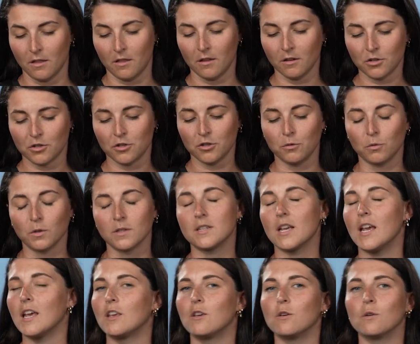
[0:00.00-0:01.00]
This shoe will
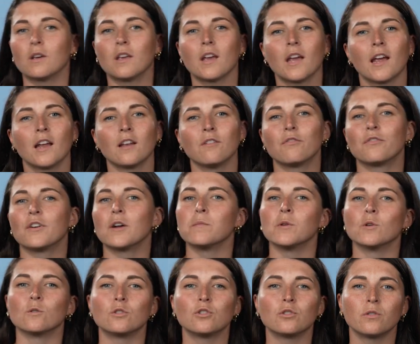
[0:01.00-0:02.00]
take you again from
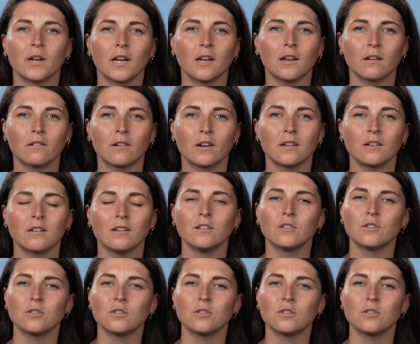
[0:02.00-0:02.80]
your training run